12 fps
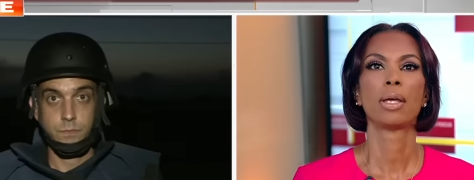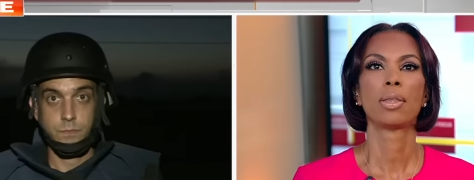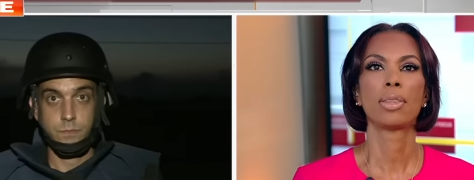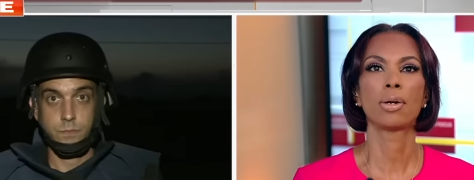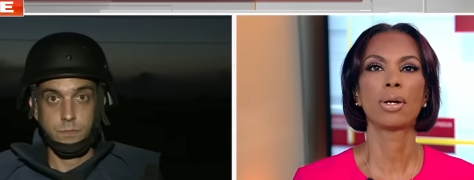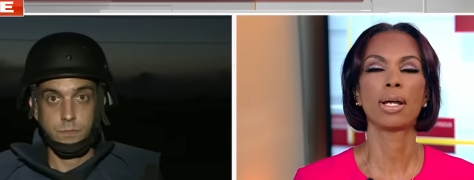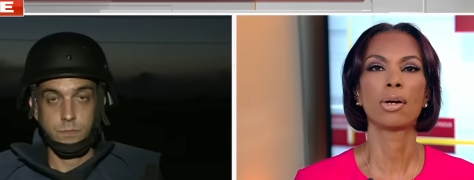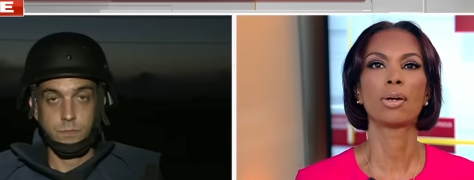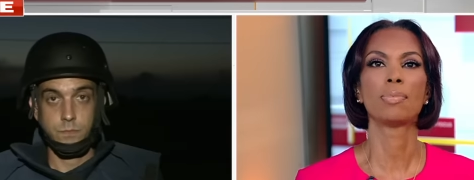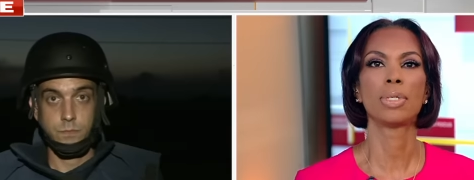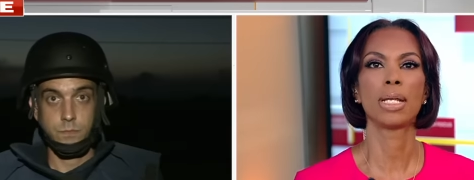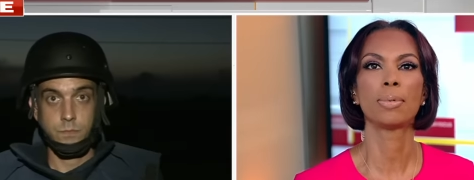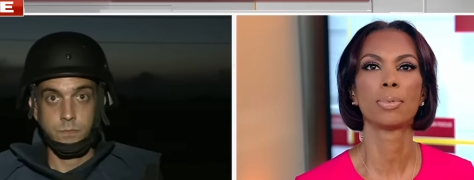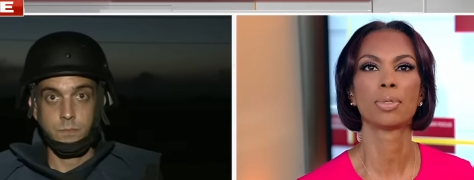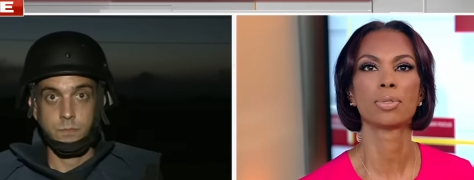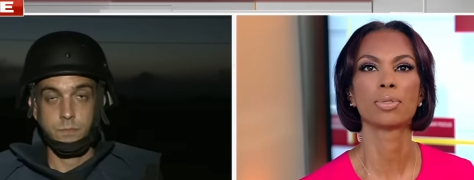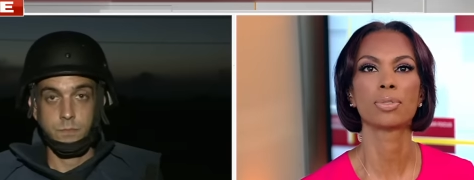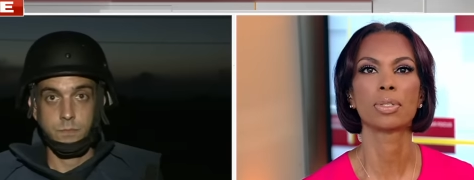Speaker 1: their Arab
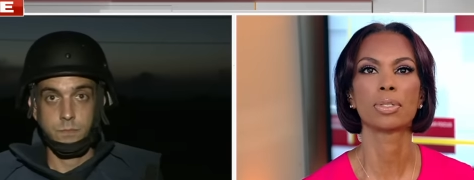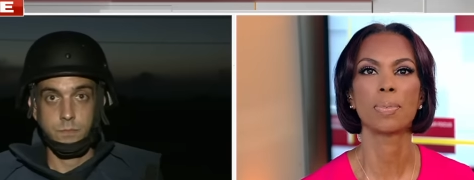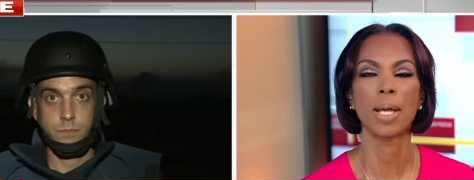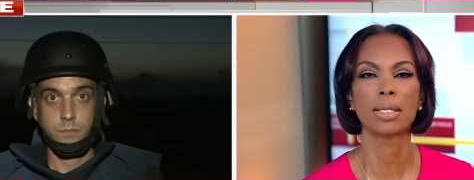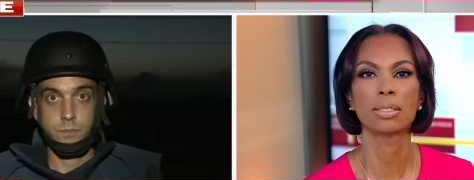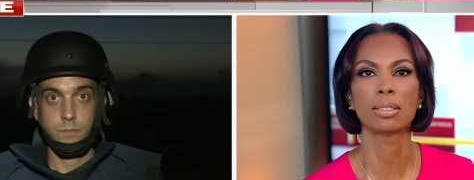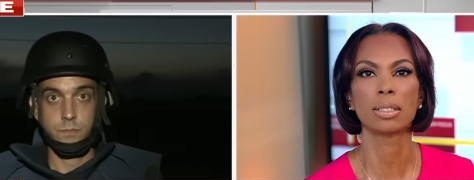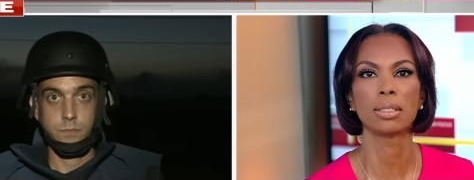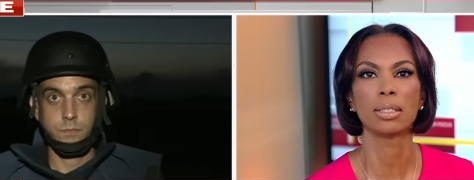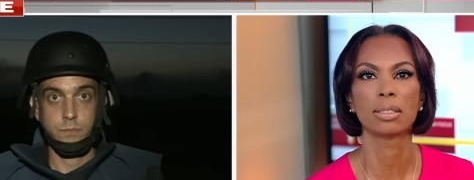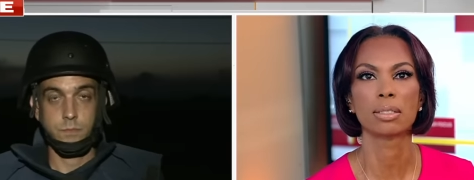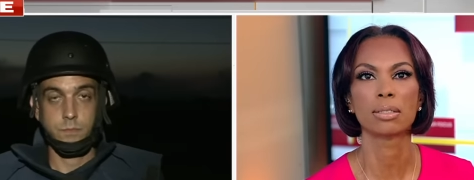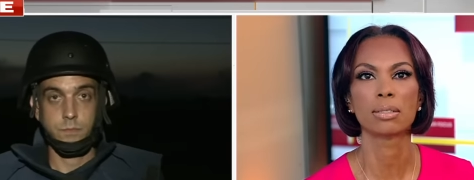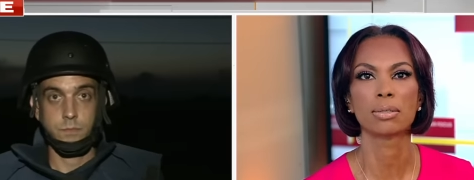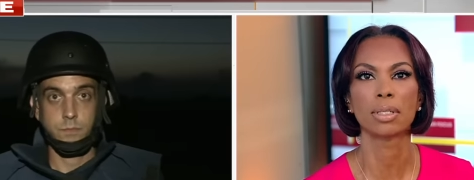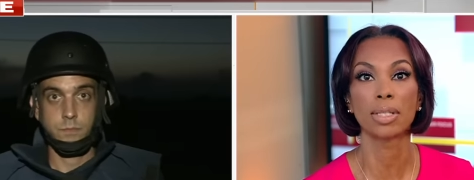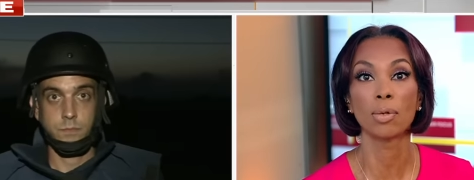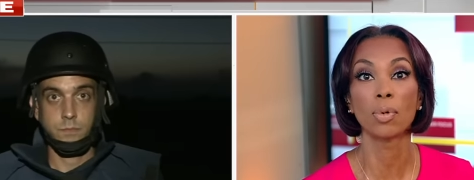neighbors, the Palestinians,
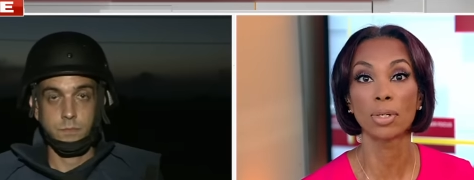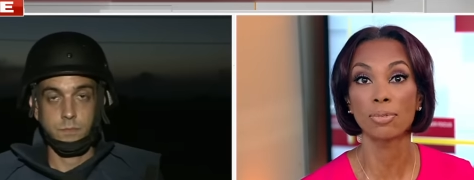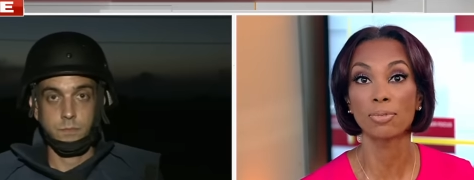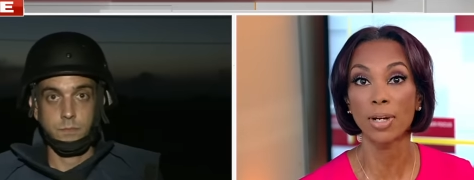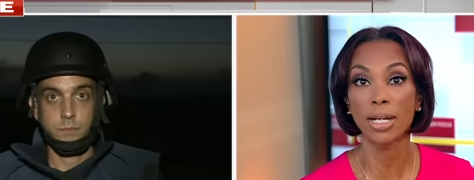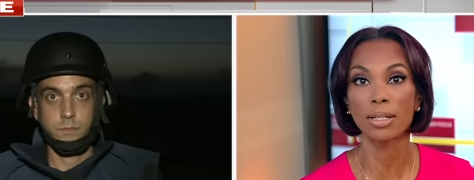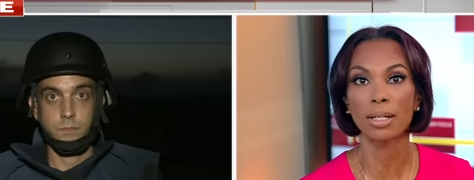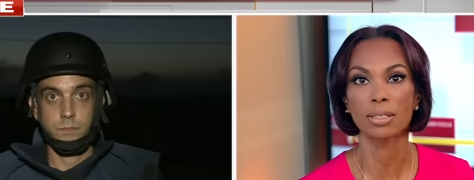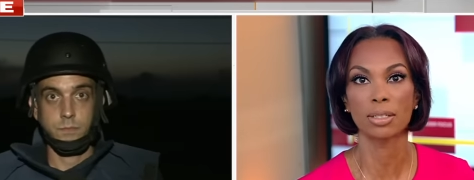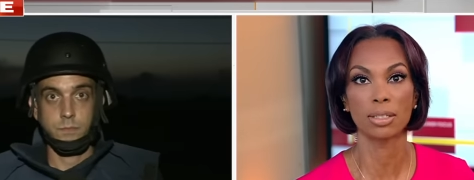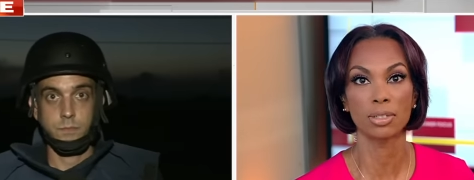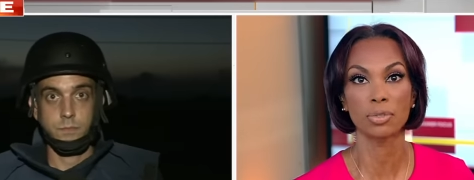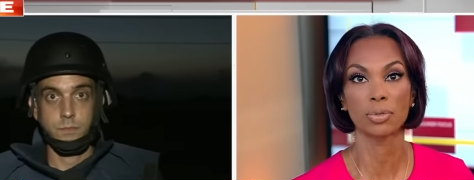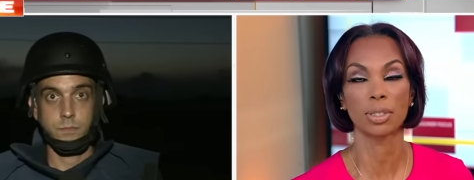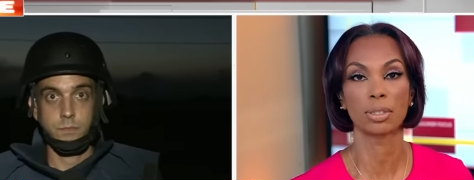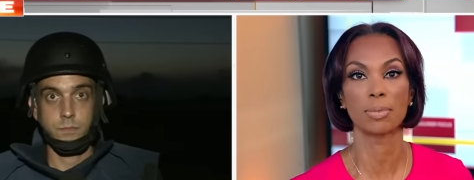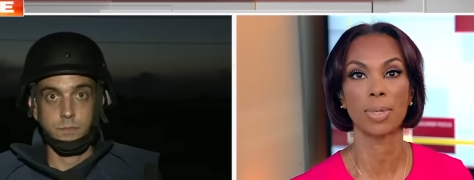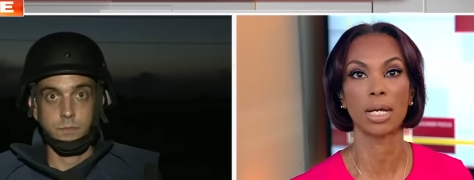that they want to fight us in
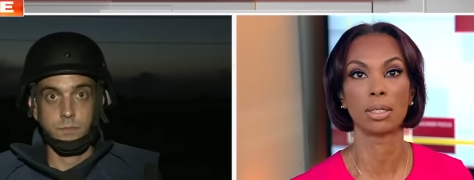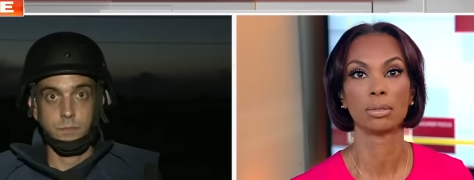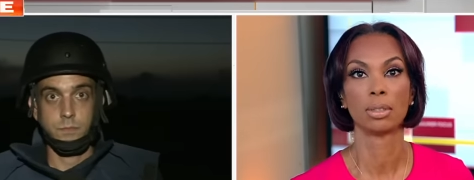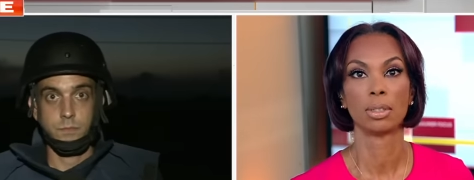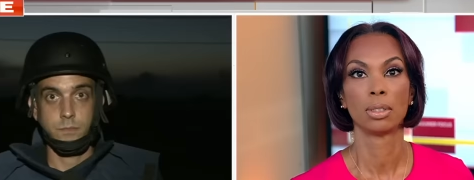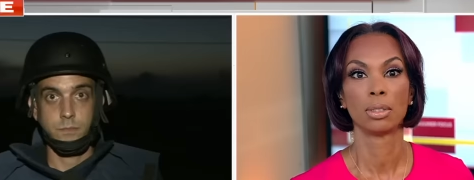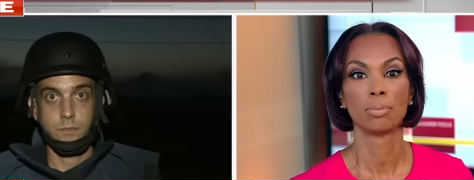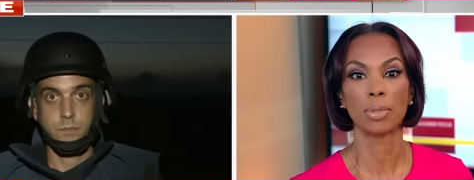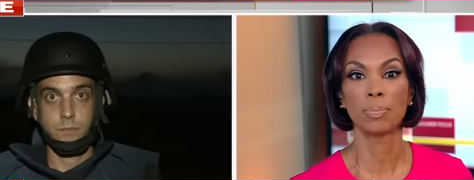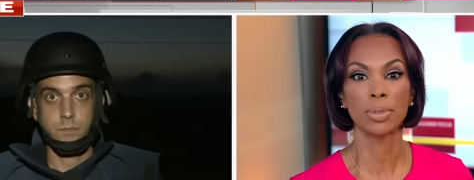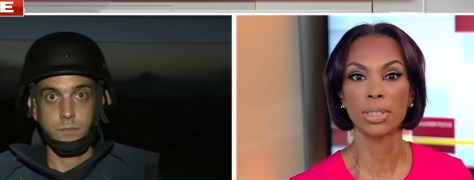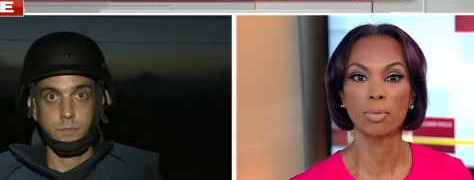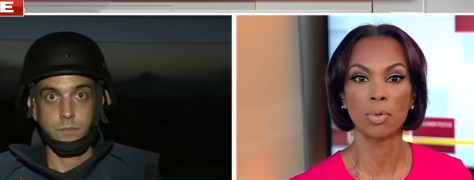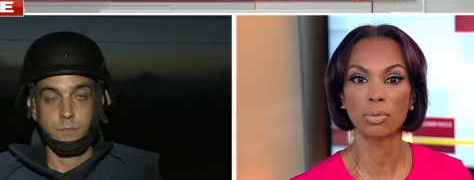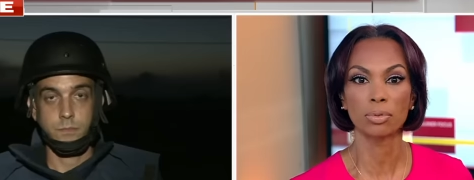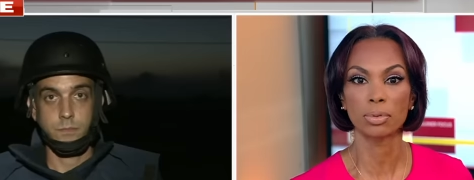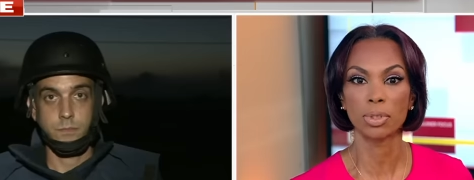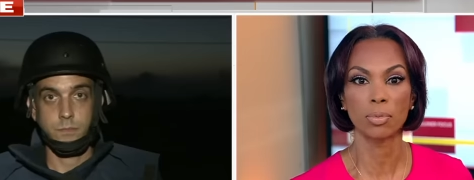Israel about, but, but they
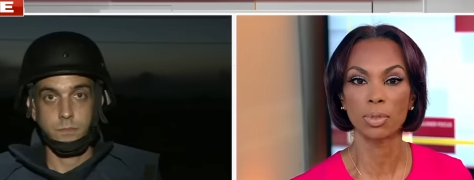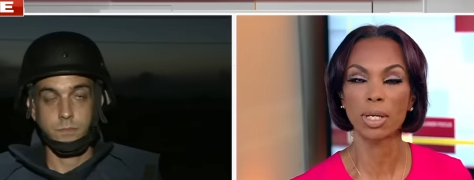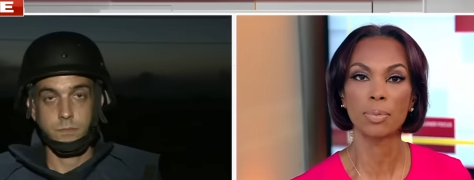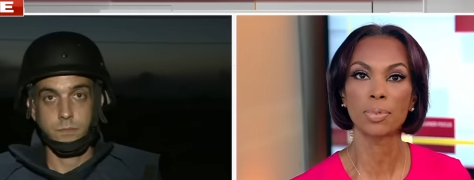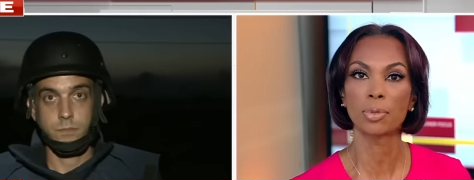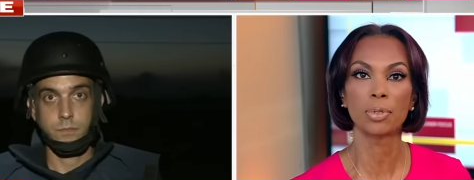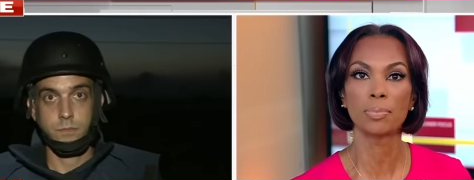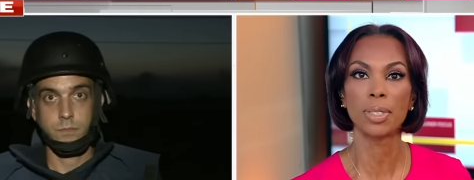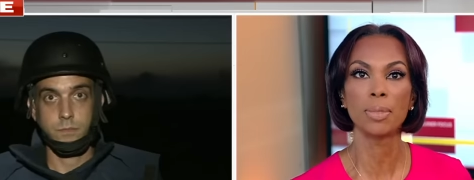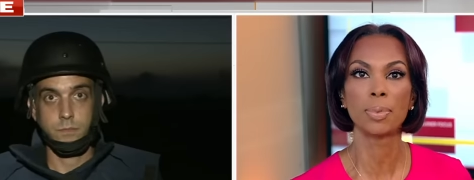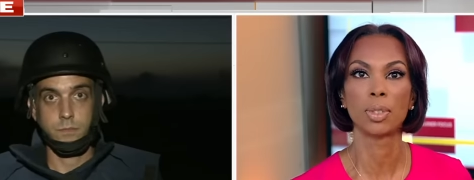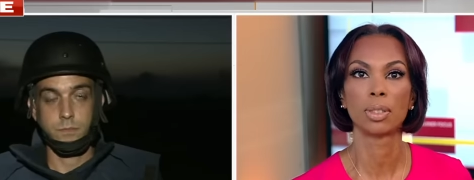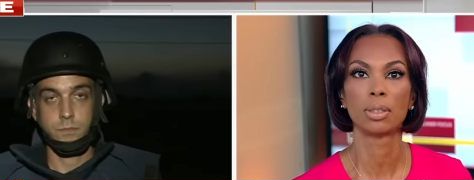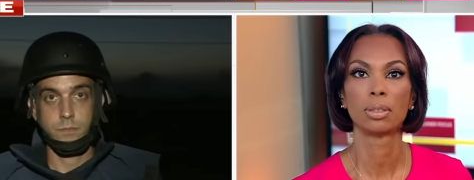won't, they won't help their own people?